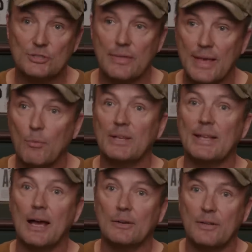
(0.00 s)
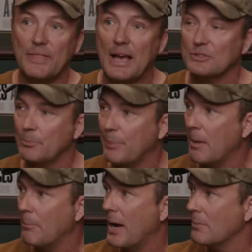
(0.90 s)
So they went down to one thousand
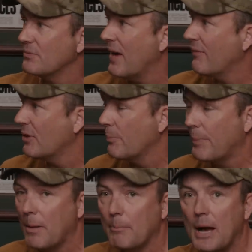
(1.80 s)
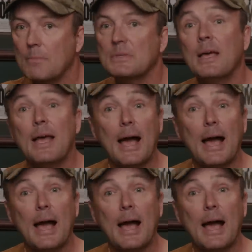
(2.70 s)
pound bombs, five hundred pound bombs.